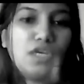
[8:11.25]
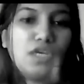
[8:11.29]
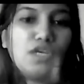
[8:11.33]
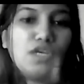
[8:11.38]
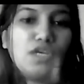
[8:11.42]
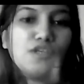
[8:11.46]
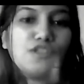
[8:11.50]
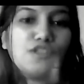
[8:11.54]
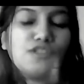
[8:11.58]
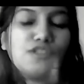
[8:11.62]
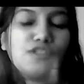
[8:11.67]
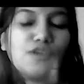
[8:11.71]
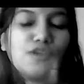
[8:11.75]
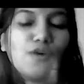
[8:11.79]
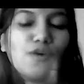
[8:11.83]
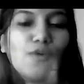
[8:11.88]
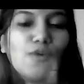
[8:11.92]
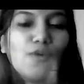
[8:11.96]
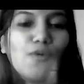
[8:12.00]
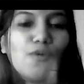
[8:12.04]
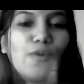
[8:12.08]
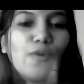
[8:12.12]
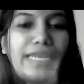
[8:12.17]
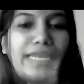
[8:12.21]
So
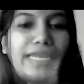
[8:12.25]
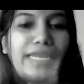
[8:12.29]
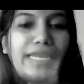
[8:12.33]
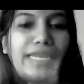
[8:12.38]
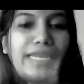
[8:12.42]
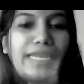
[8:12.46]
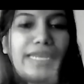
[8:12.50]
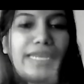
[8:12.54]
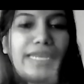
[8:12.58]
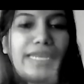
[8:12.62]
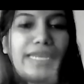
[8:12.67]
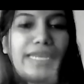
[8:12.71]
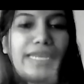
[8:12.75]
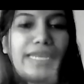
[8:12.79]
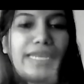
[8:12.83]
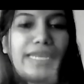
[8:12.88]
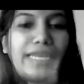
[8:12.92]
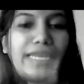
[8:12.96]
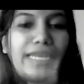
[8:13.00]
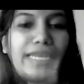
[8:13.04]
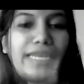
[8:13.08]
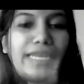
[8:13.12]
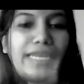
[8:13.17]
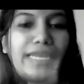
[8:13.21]
in India,
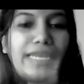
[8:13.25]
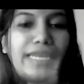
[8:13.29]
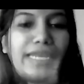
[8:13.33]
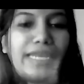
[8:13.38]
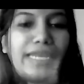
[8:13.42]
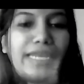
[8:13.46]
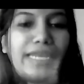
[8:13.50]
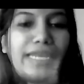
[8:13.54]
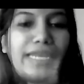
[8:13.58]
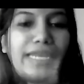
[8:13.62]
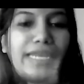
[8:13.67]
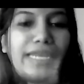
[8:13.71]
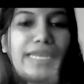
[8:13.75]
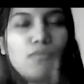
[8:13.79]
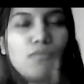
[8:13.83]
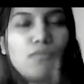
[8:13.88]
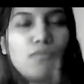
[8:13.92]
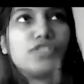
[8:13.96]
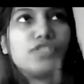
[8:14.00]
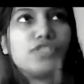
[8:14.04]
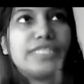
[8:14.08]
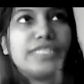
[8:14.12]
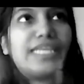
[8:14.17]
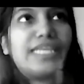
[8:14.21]
okay,
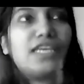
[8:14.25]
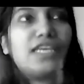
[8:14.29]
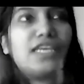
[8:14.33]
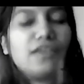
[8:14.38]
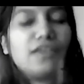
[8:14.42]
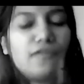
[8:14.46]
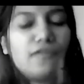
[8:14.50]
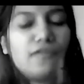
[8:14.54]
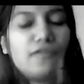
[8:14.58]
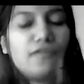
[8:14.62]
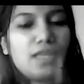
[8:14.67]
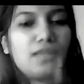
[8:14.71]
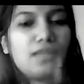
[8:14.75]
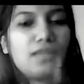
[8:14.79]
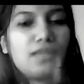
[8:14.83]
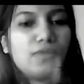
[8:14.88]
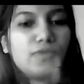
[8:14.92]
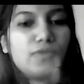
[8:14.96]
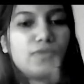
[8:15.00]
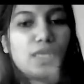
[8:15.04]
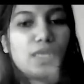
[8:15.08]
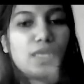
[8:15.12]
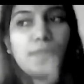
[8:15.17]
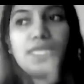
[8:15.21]
mostly when
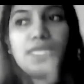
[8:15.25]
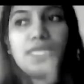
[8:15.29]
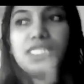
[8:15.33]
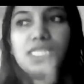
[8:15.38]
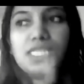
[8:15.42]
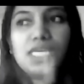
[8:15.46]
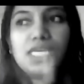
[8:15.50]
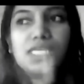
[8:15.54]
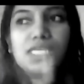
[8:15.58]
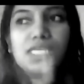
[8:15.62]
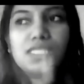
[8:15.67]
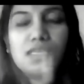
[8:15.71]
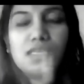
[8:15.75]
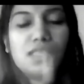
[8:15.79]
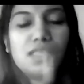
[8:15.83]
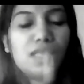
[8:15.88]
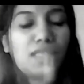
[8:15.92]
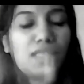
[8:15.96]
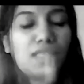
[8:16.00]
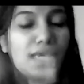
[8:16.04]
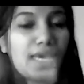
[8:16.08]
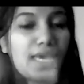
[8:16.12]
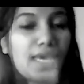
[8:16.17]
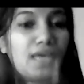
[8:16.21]
somebody says
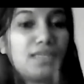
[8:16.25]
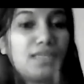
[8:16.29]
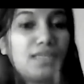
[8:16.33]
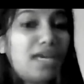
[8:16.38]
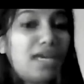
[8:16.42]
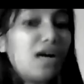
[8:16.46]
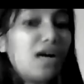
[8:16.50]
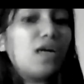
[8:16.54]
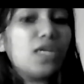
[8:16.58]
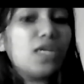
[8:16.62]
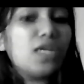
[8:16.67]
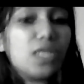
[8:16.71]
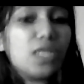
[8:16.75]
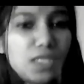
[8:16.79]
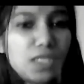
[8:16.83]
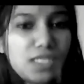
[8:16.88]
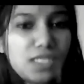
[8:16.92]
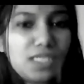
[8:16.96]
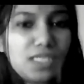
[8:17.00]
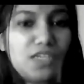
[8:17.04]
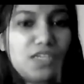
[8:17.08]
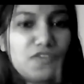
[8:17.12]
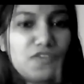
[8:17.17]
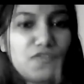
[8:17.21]
that they can't
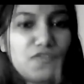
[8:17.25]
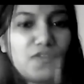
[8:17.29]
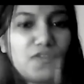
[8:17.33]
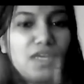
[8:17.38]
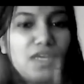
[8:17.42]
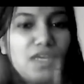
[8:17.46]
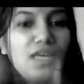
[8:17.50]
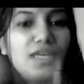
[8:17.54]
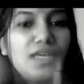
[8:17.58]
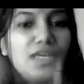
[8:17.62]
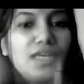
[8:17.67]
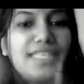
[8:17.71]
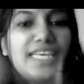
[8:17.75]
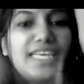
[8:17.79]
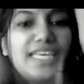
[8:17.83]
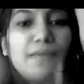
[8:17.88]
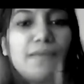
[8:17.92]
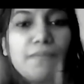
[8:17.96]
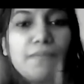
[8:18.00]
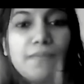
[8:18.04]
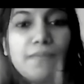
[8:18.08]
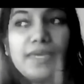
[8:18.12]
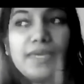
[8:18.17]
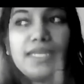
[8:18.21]
conceive, they
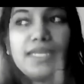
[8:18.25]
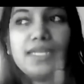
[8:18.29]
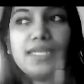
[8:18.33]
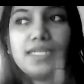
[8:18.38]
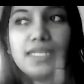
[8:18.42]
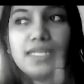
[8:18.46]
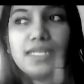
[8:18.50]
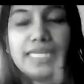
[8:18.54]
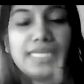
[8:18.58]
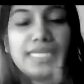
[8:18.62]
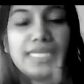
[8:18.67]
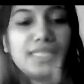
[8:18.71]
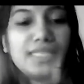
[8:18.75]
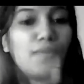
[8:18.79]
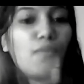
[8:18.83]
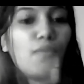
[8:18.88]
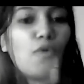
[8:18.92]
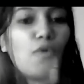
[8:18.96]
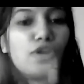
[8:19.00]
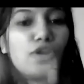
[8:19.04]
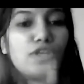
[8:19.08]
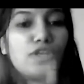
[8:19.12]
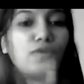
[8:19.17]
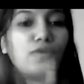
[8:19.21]
immediately they
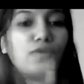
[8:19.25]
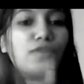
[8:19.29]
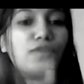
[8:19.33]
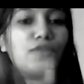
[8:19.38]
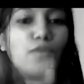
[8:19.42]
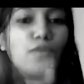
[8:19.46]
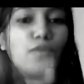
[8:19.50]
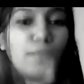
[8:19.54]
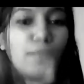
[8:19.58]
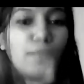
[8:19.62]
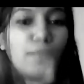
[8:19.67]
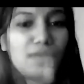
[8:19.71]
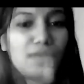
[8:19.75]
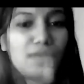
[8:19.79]
point out the woman.